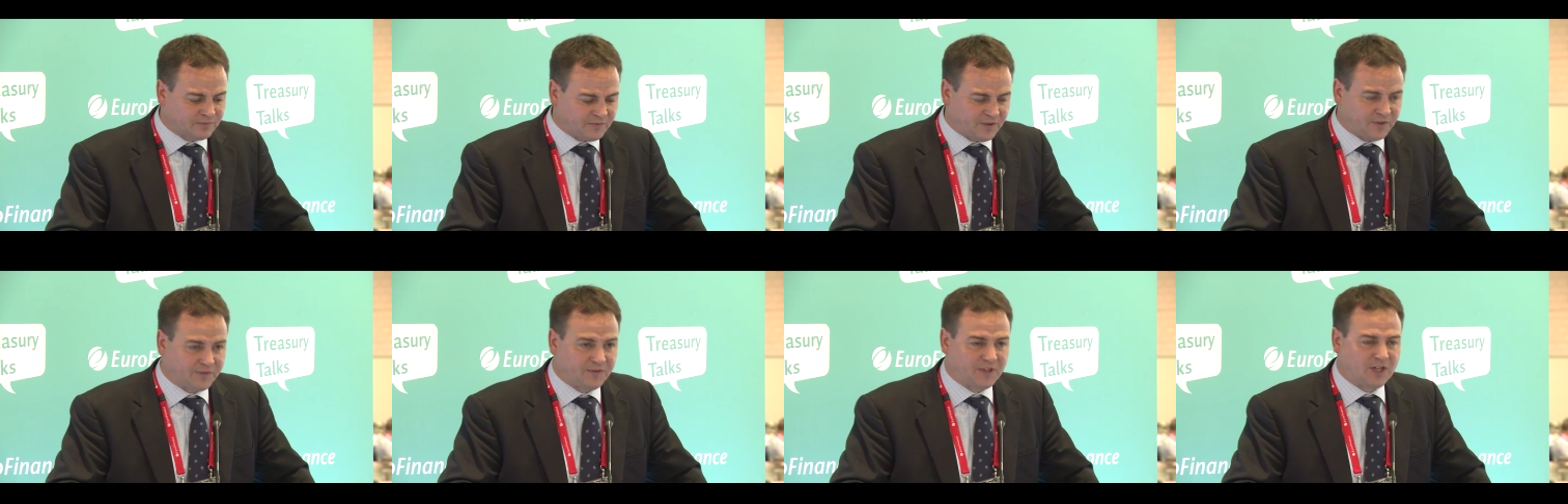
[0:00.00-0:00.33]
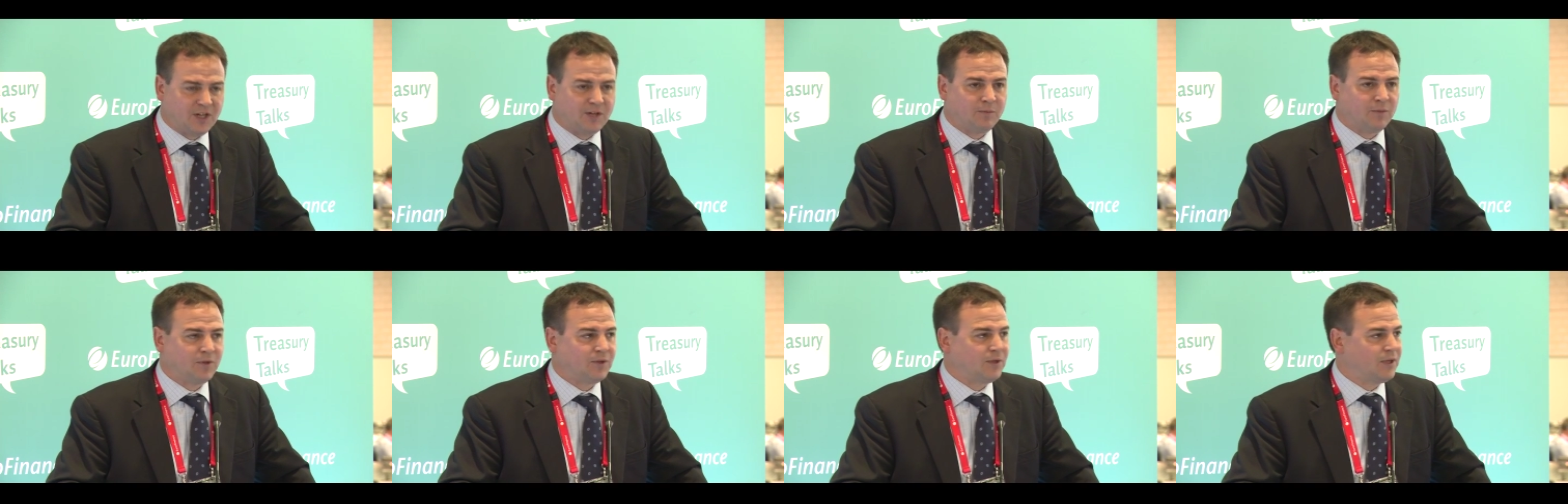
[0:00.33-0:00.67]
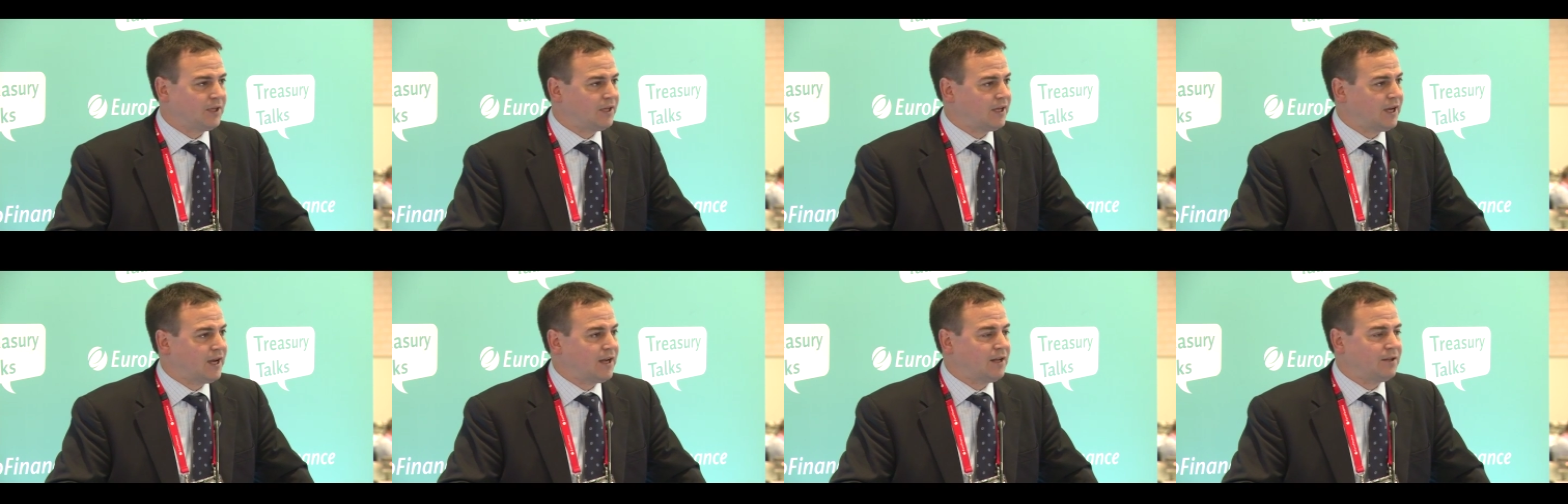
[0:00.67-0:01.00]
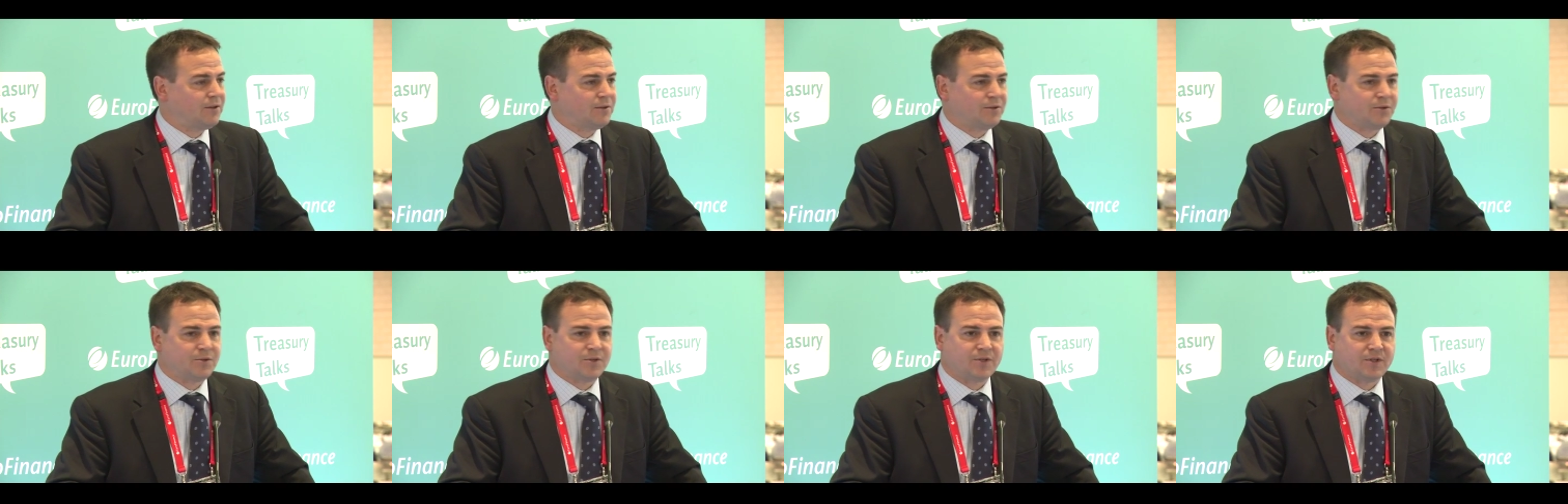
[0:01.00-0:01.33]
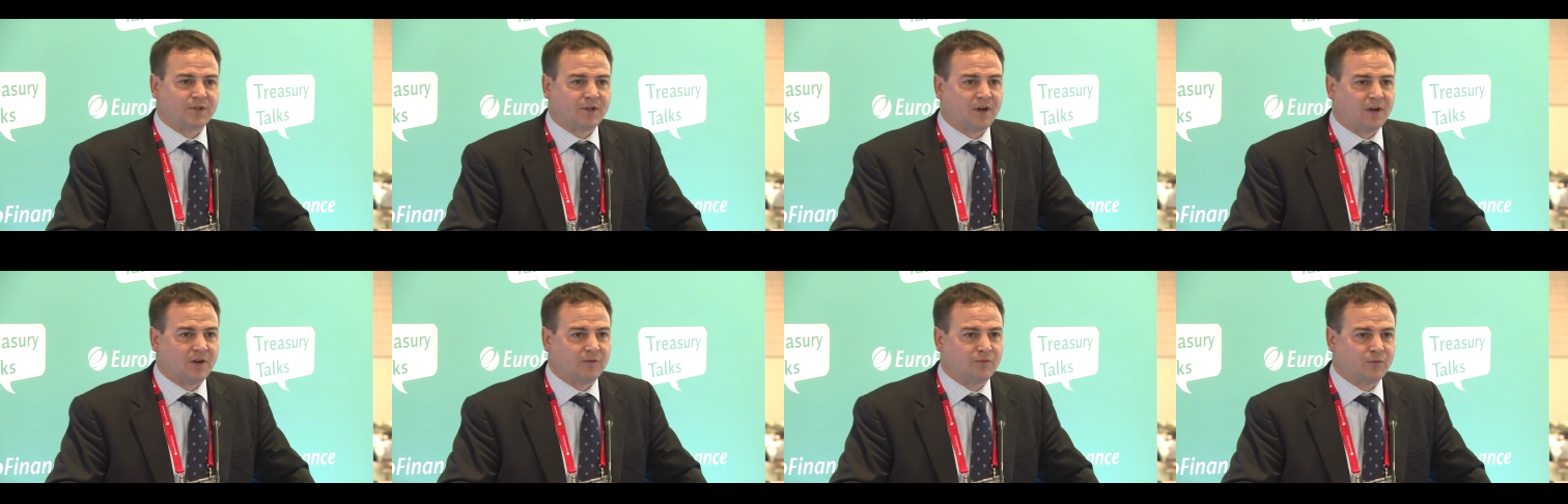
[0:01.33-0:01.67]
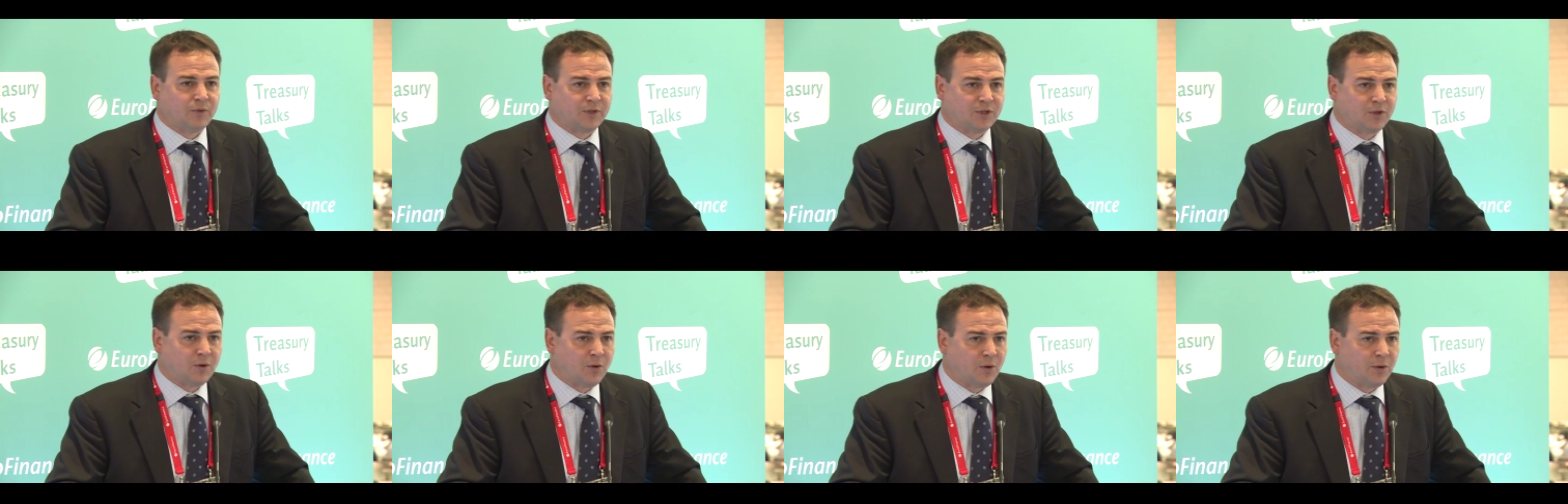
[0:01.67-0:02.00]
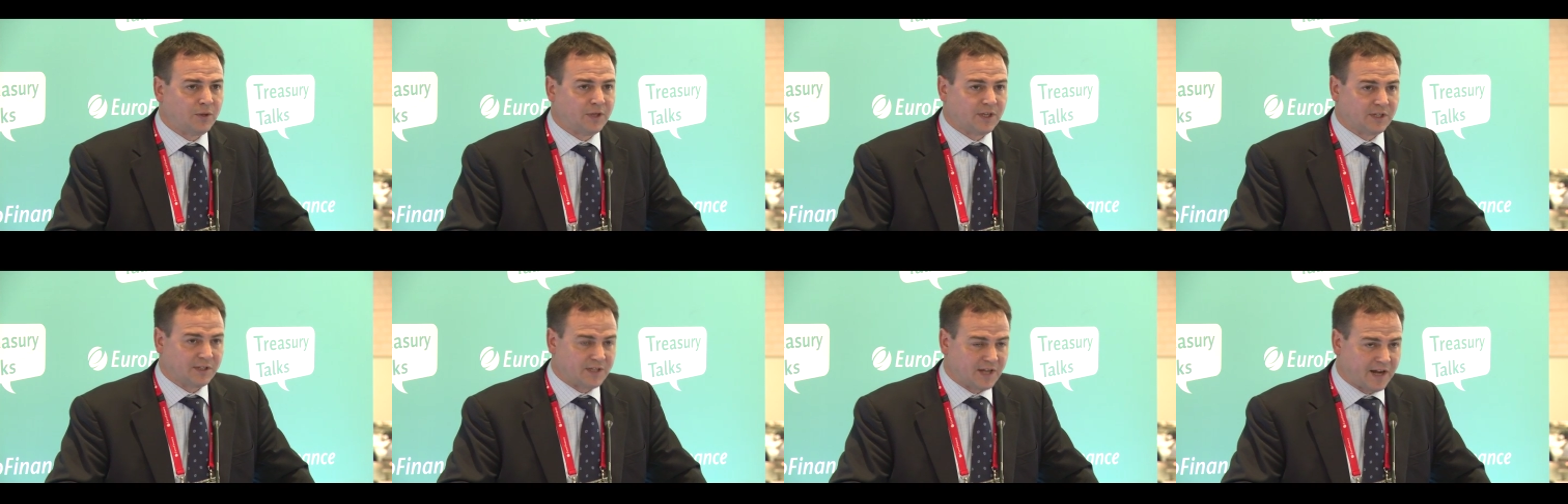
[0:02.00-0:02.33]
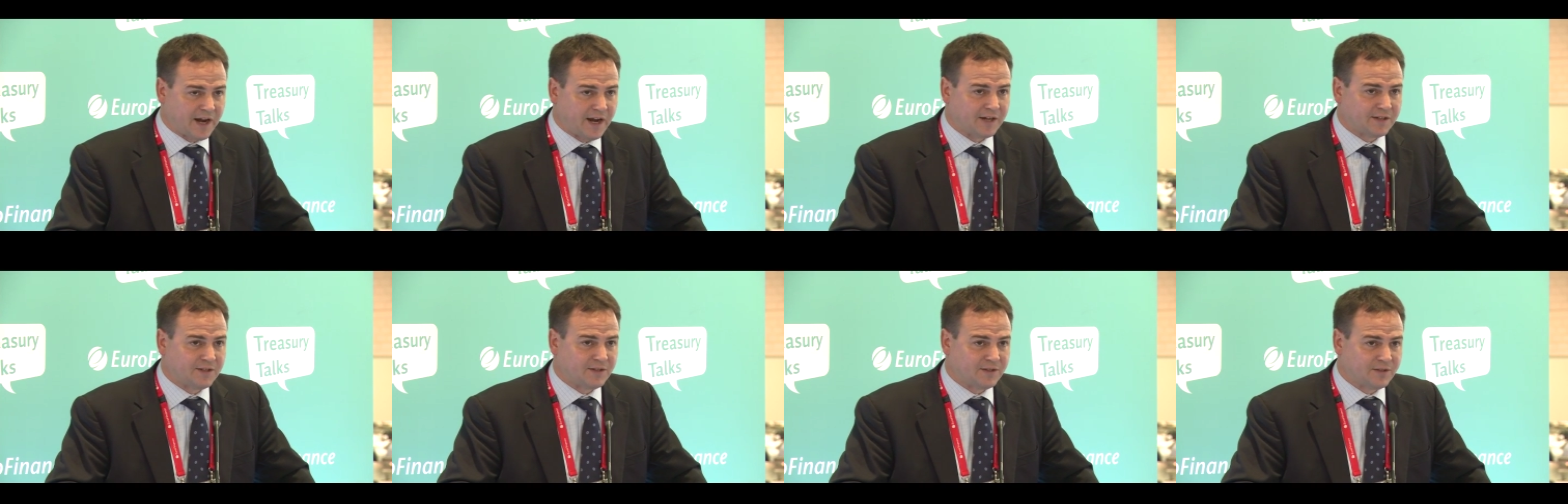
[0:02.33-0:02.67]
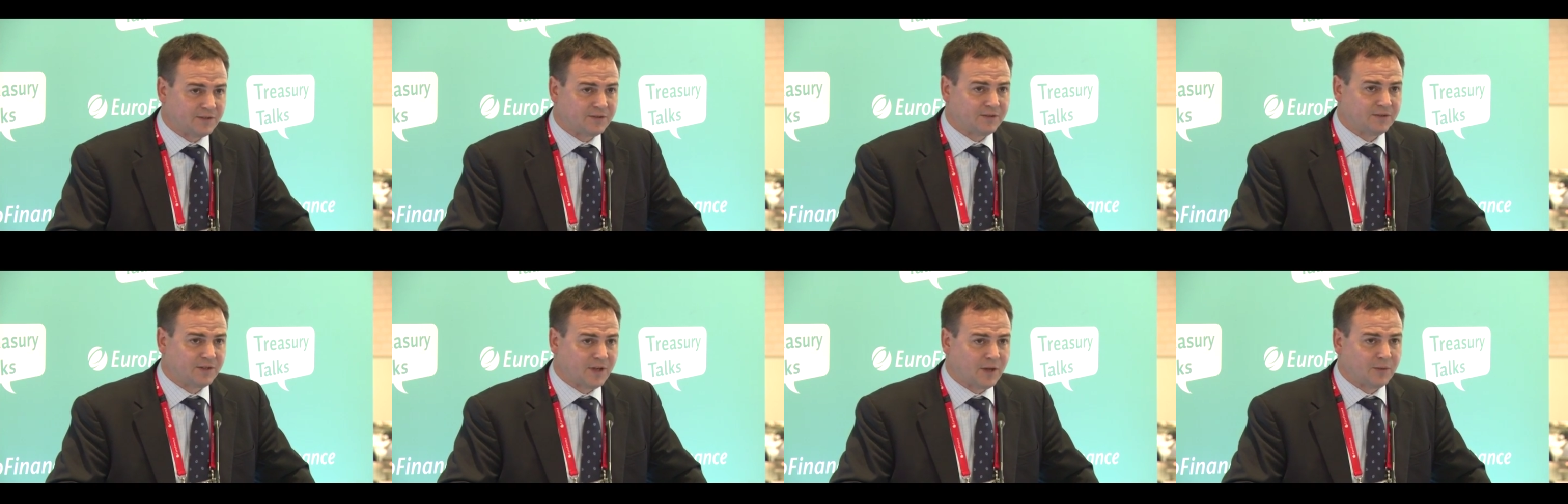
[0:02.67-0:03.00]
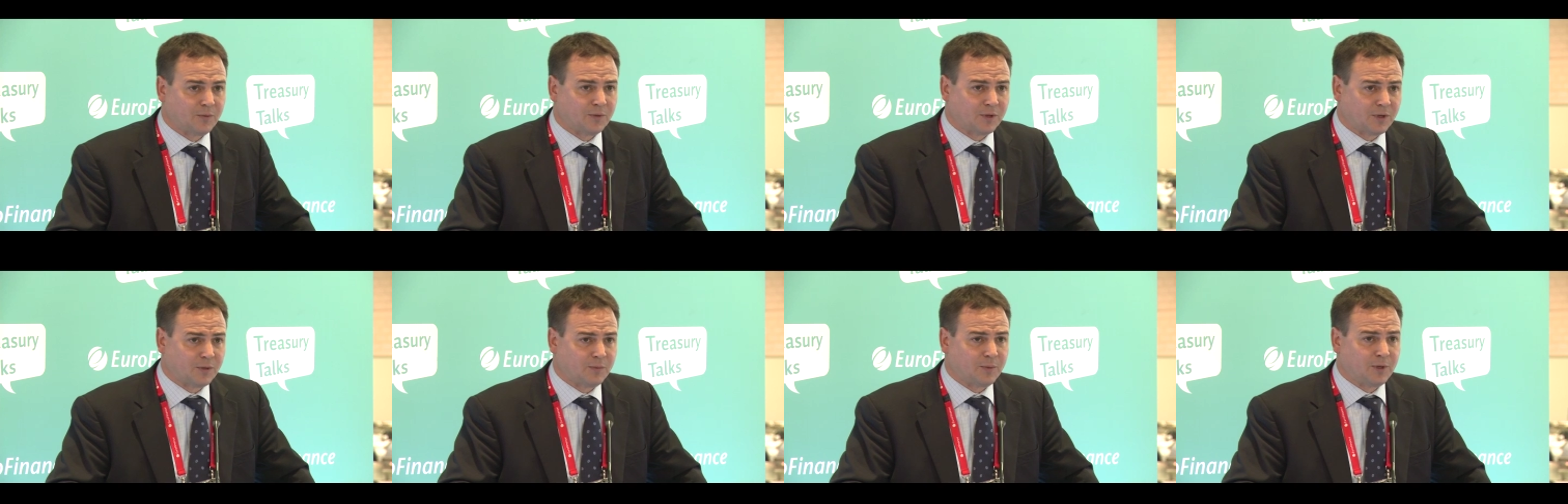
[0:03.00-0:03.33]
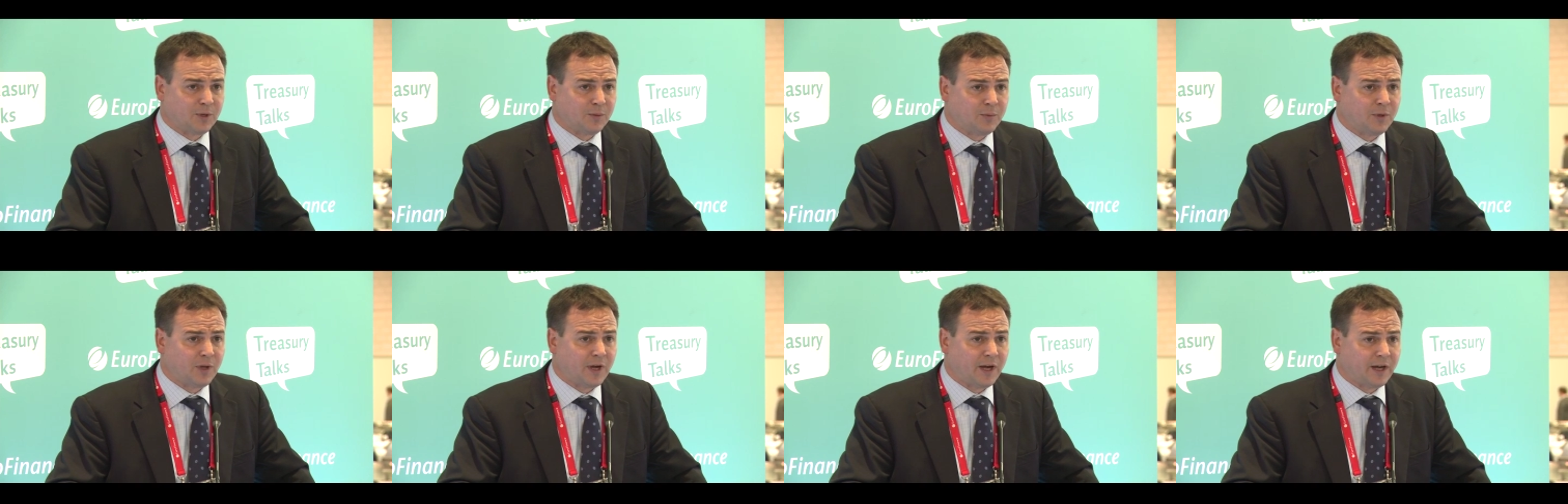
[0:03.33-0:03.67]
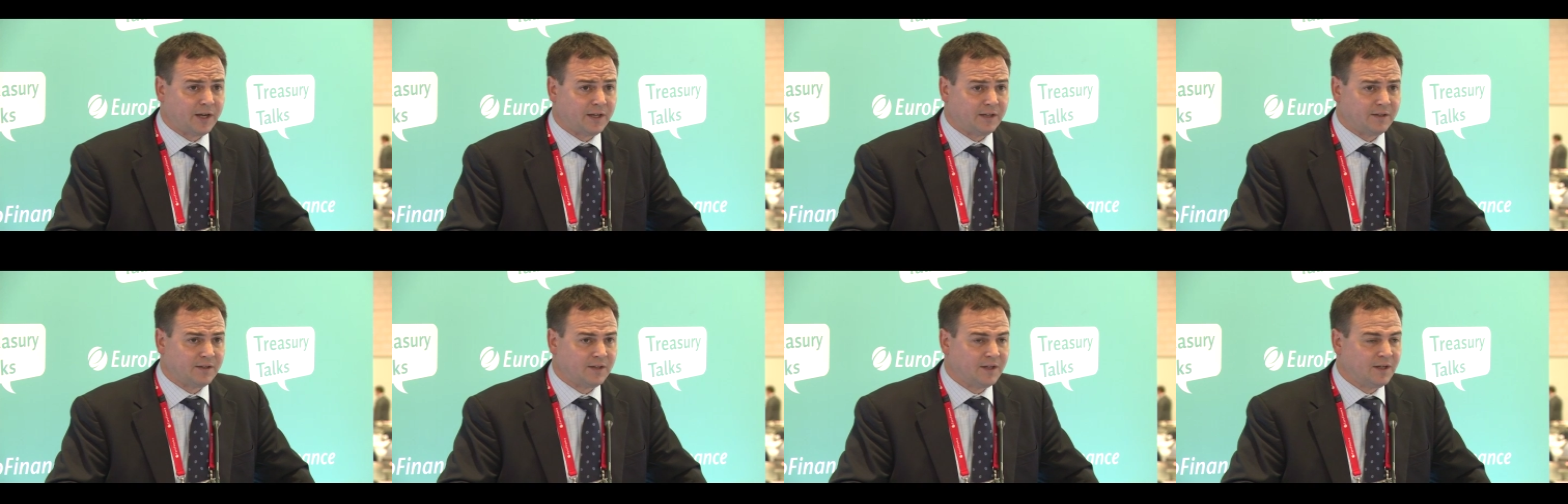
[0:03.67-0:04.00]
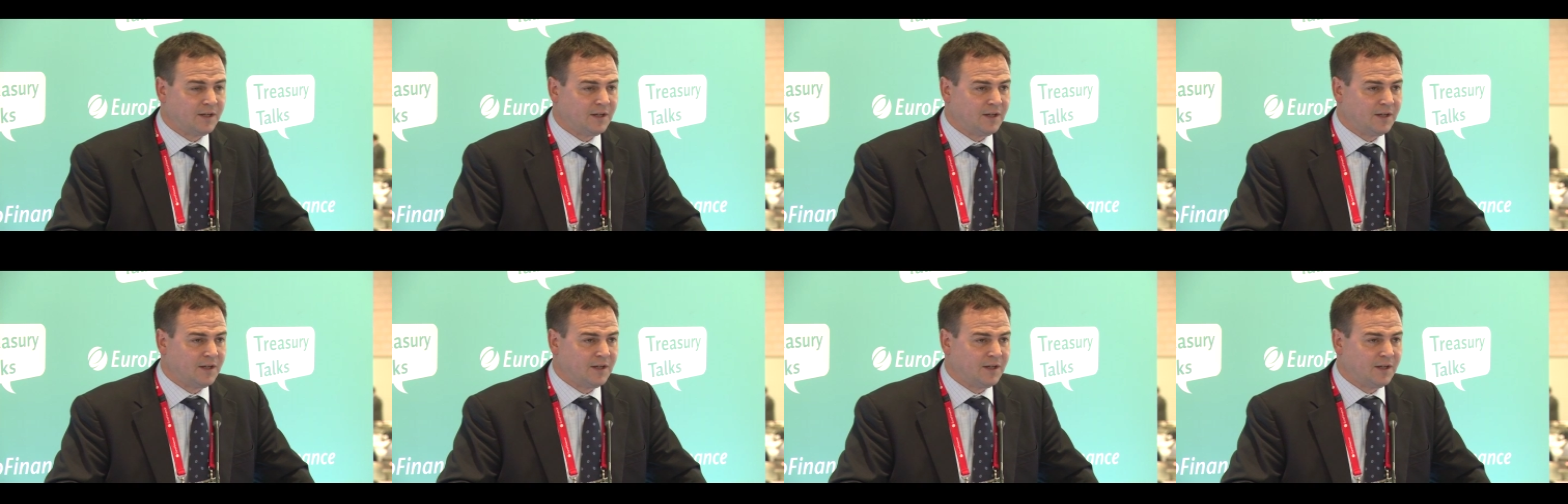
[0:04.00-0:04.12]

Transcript: $15 million of withholding tax that could be applied.